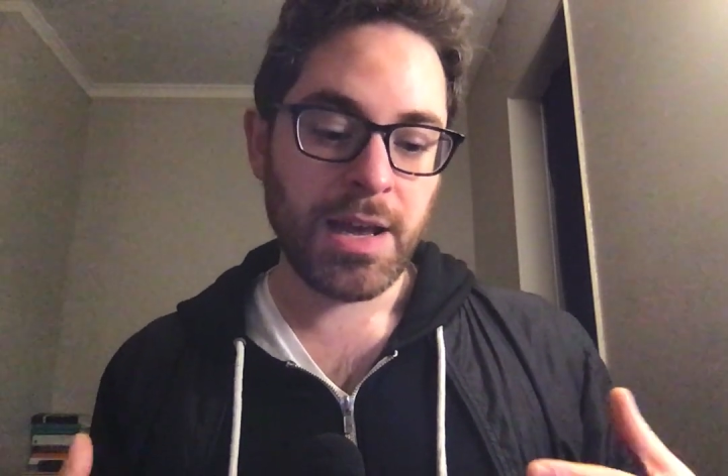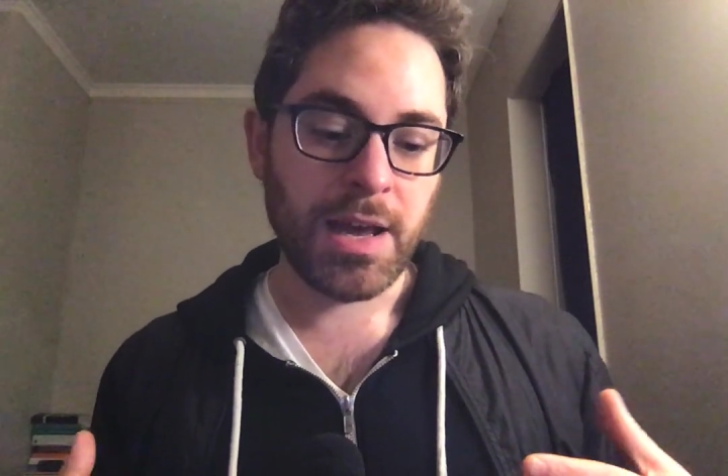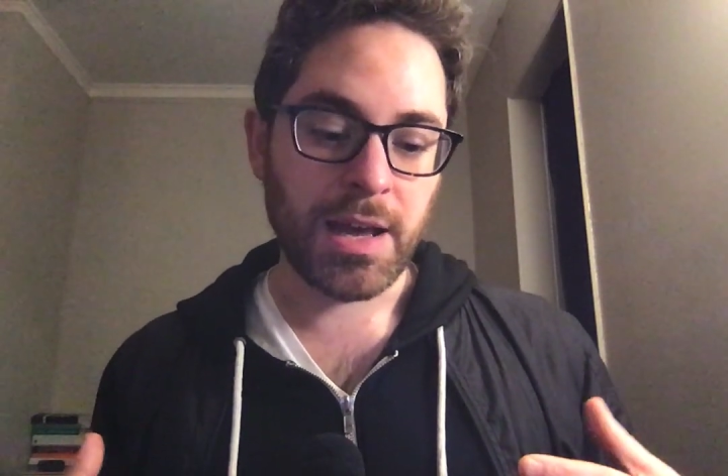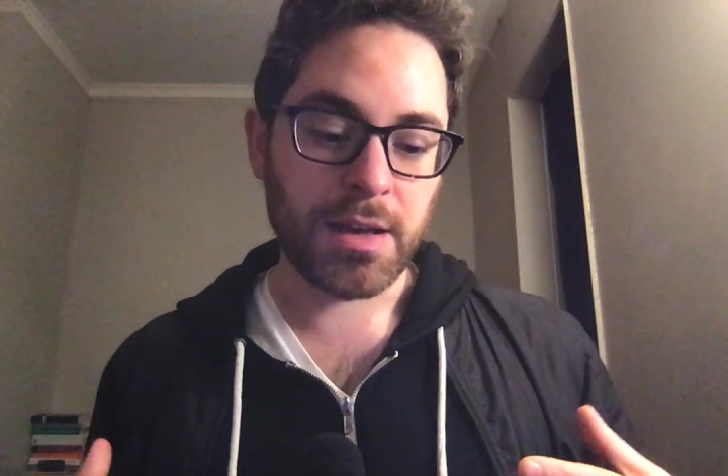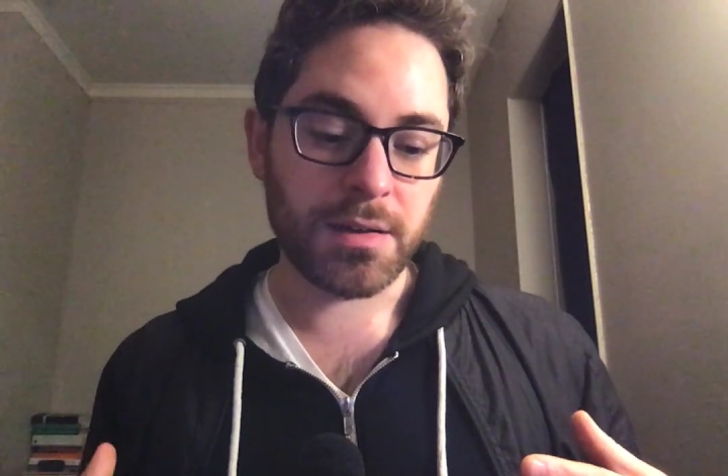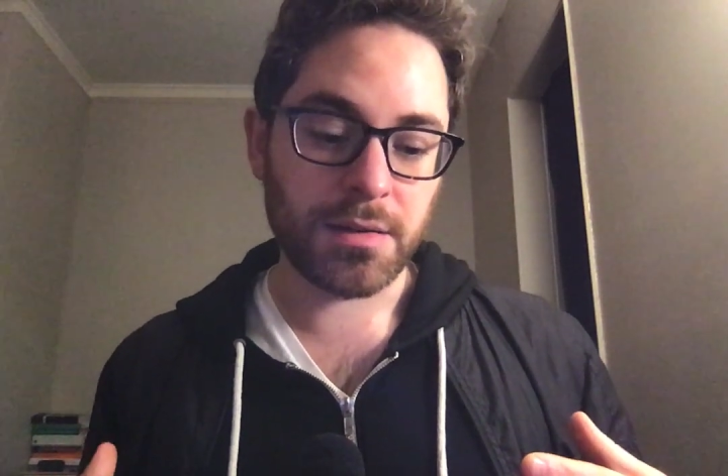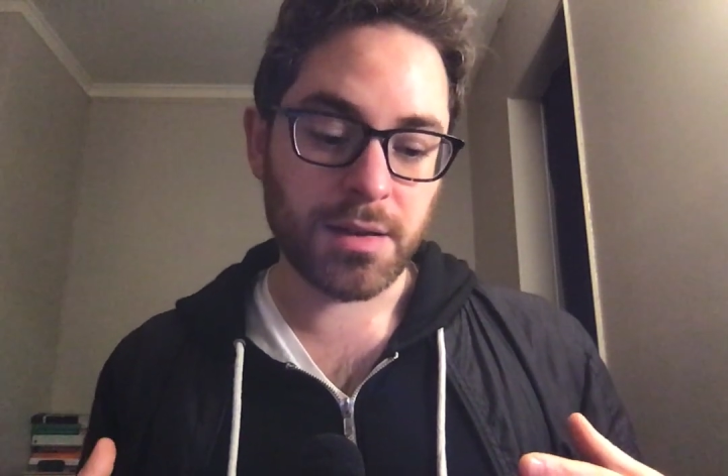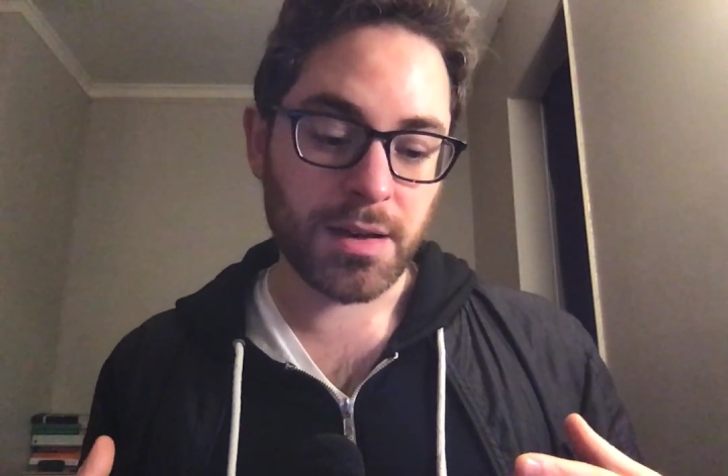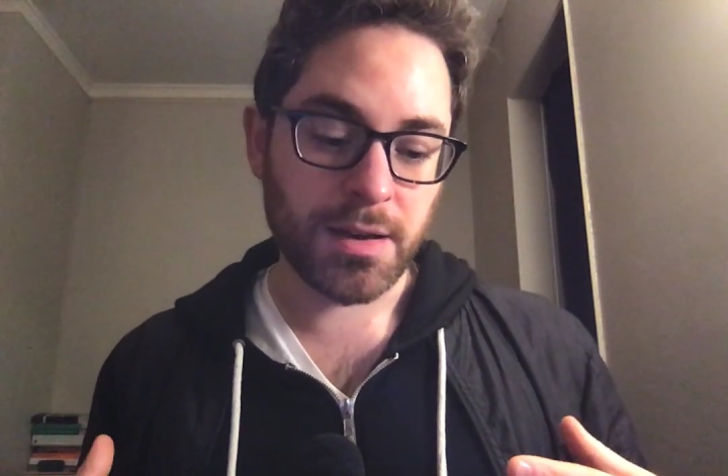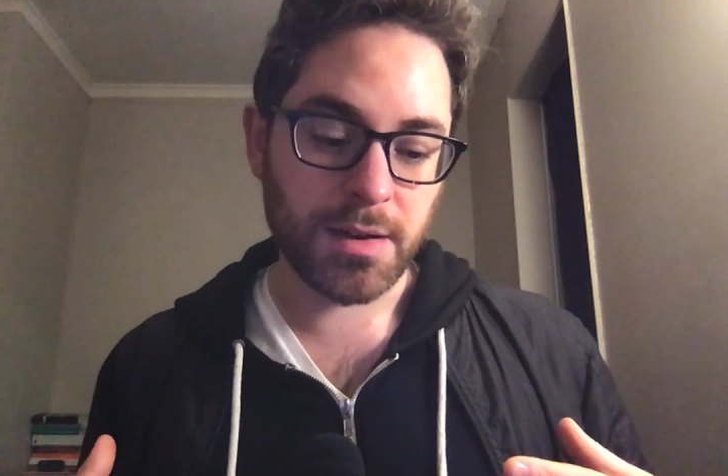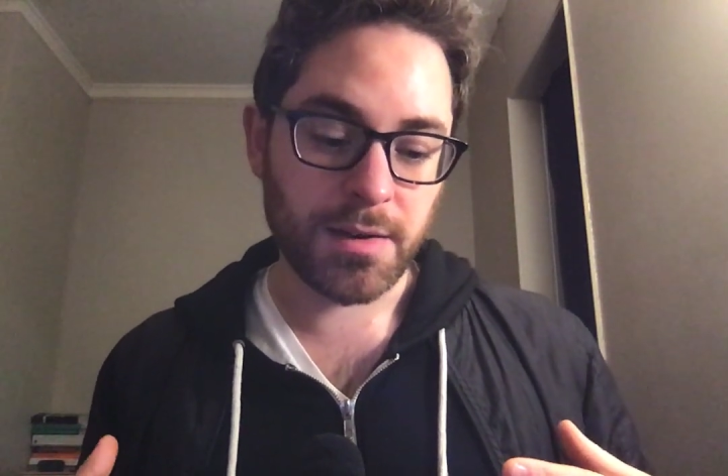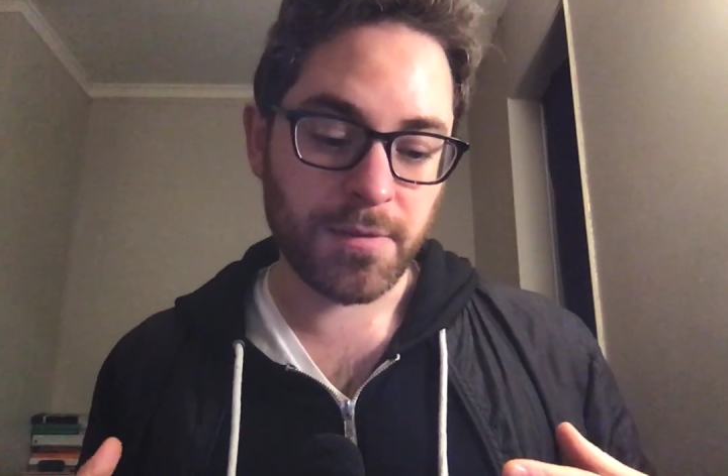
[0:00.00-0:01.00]
and
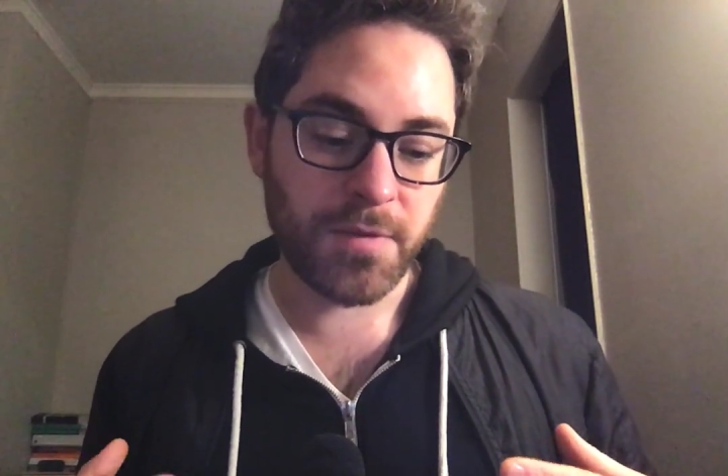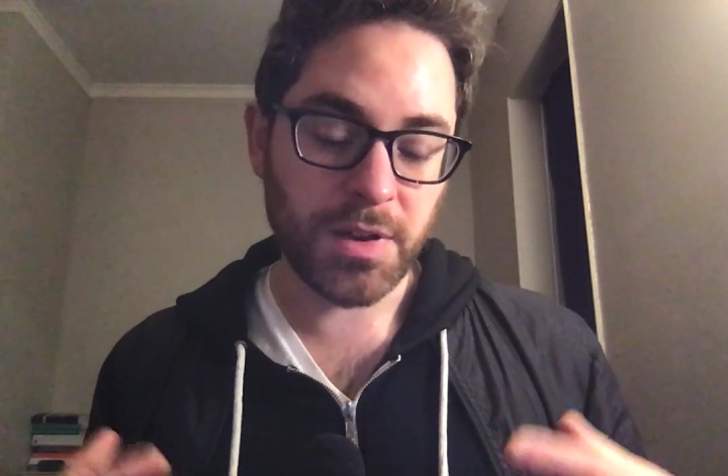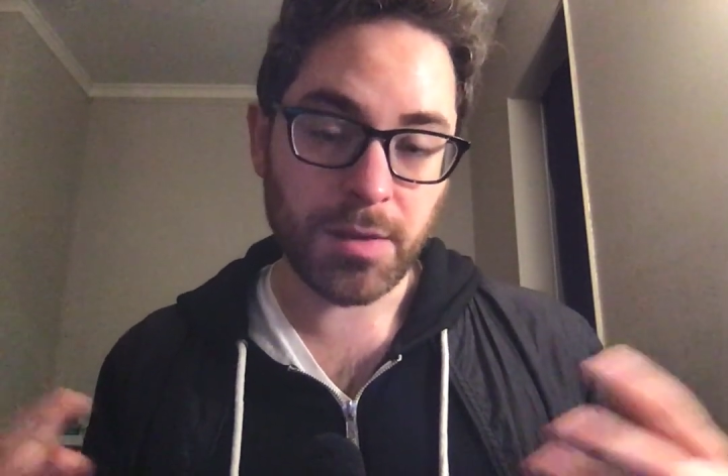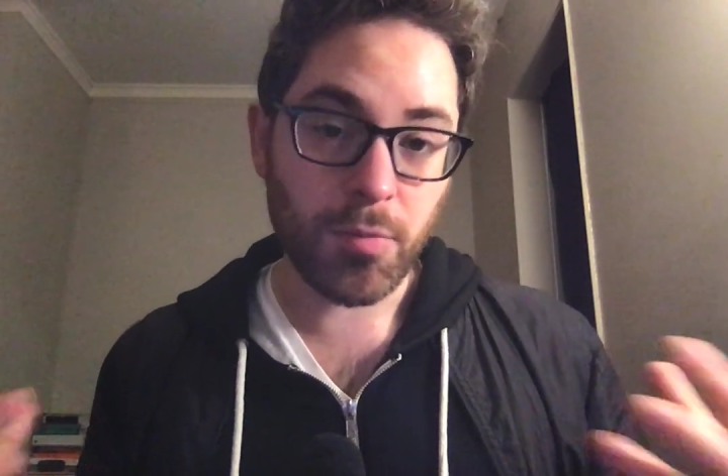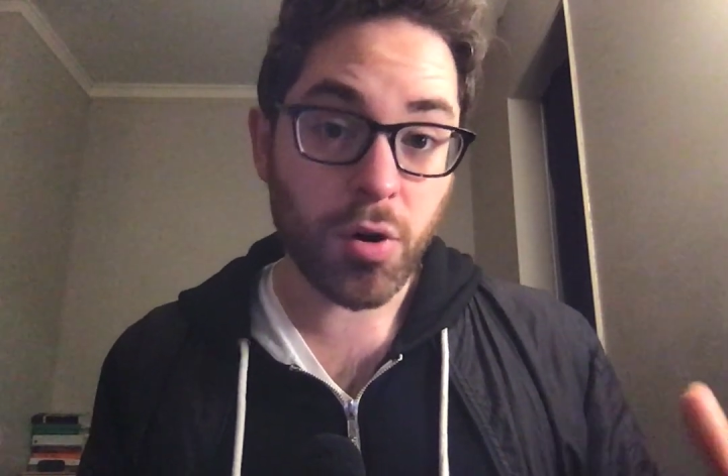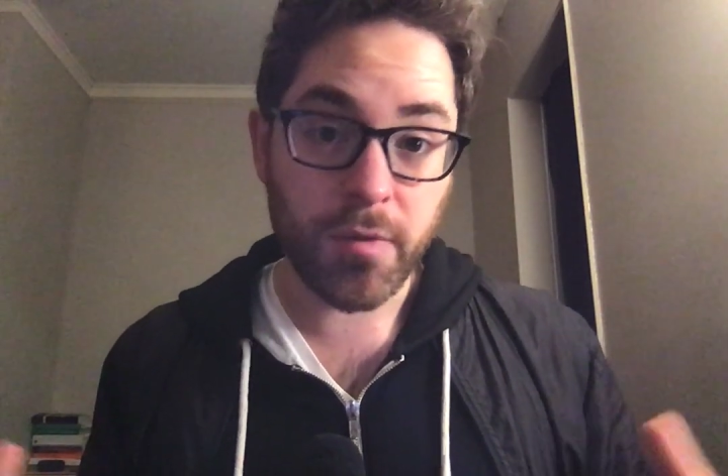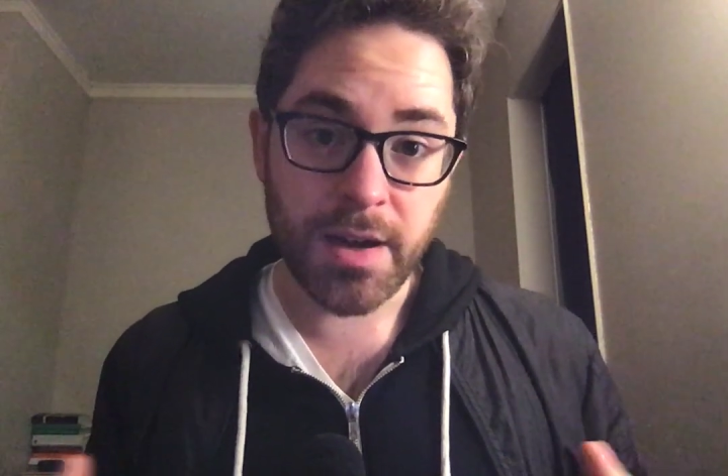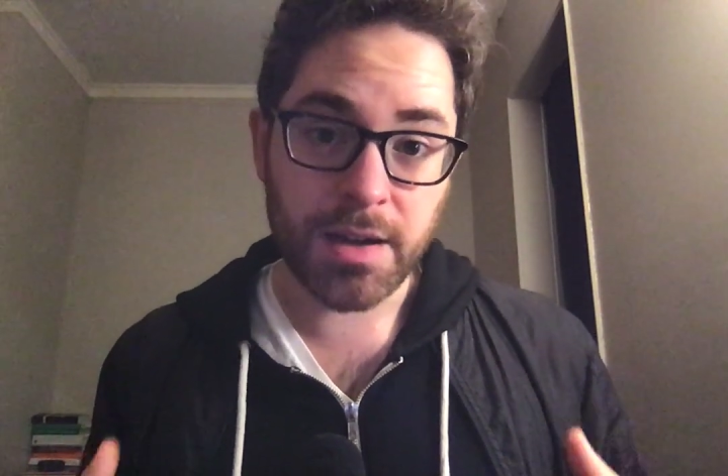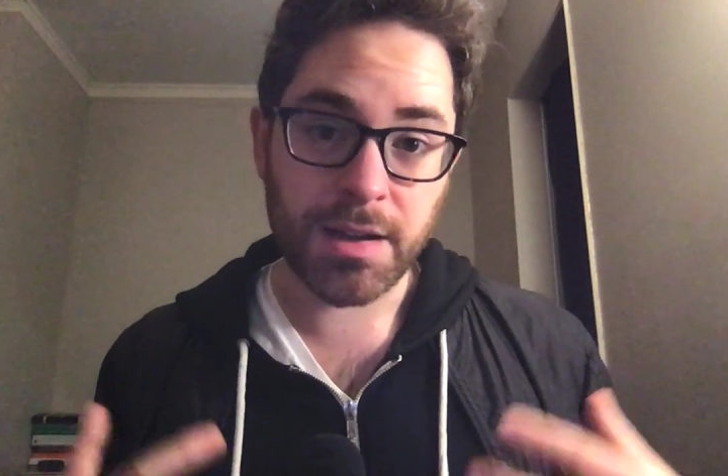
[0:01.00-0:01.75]
uh, feeling motivated